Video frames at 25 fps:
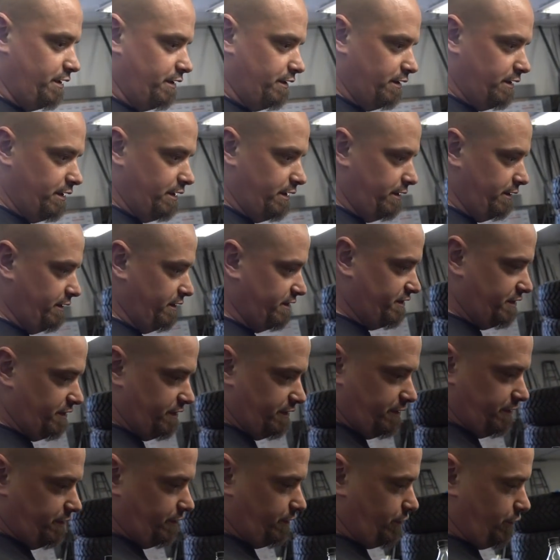then it's
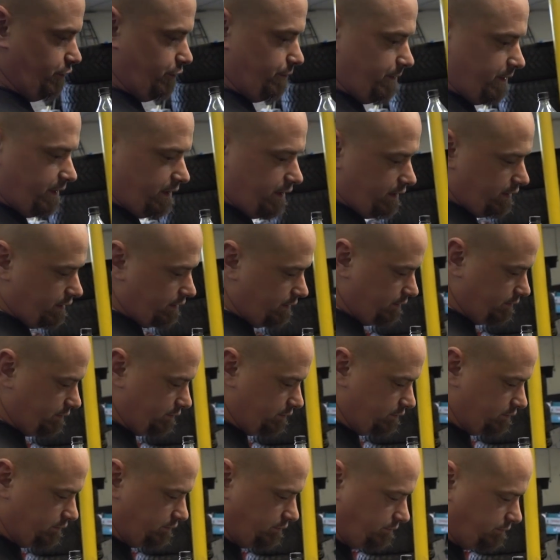just tubing
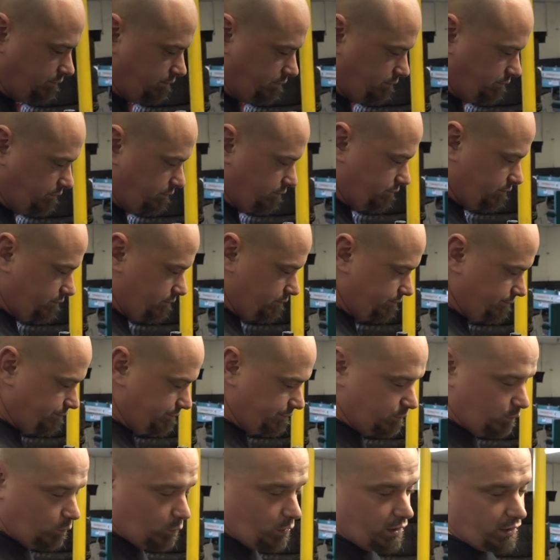
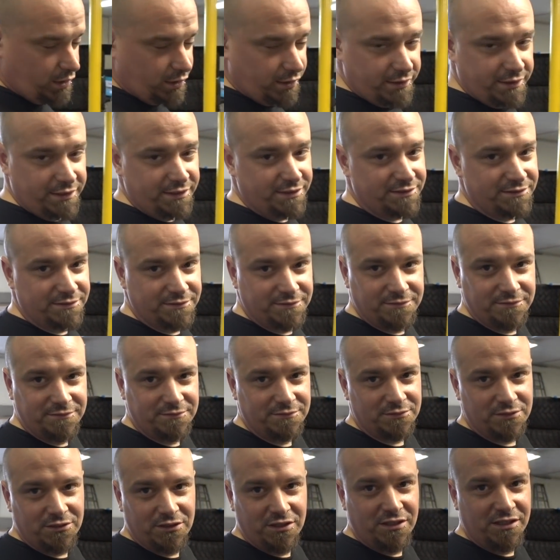and wiring,
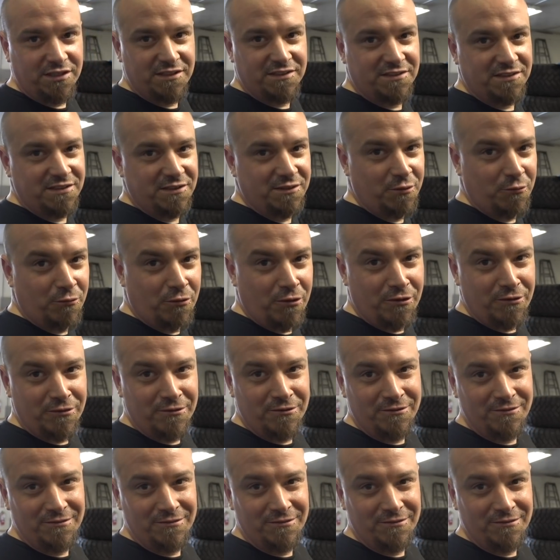and let's see you run.